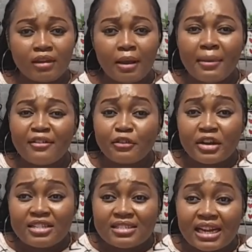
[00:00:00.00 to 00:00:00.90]
my
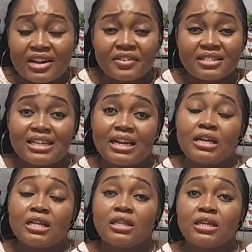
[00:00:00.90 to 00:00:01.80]
friends, I never said
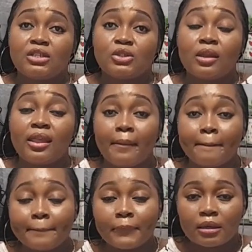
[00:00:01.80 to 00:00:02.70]
anything to
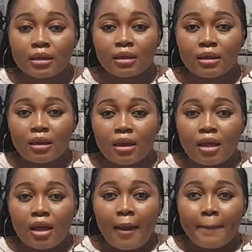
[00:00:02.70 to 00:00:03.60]
them
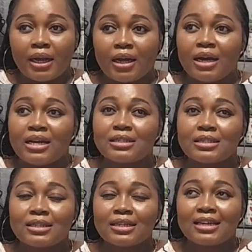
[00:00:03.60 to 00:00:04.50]

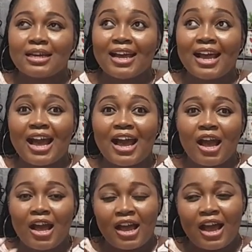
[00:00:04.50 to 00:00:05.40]
because
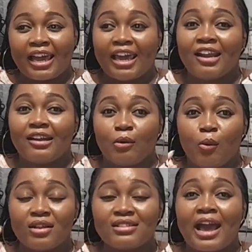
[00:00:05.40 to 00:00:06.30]
again
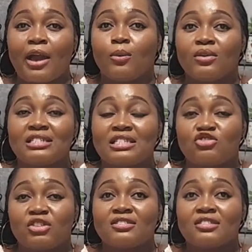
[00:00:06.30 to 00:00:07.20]
what i was
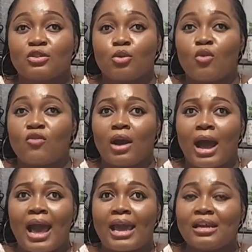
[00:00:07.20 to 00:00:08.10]
stressing over
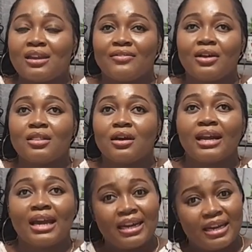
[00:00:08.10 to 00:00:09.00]
i never thought
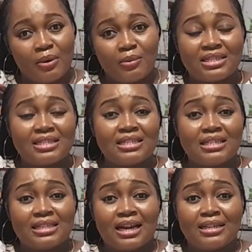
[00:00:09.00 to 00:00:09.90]
that they would see
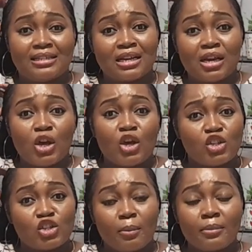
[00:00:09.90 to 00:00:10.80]
it as
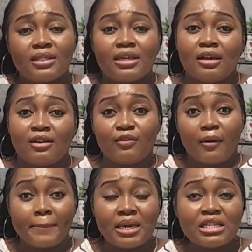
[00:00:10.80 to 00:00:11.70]
something
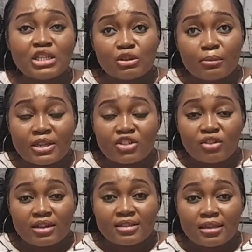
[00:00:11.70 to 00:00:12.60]
for me to be
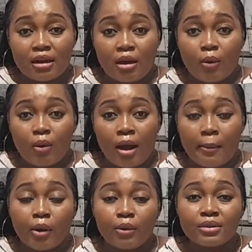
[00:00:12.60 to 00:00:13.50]
stressing out
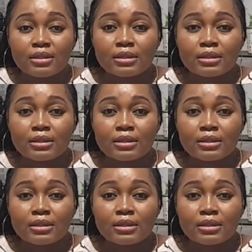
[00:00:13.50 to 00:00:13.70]
about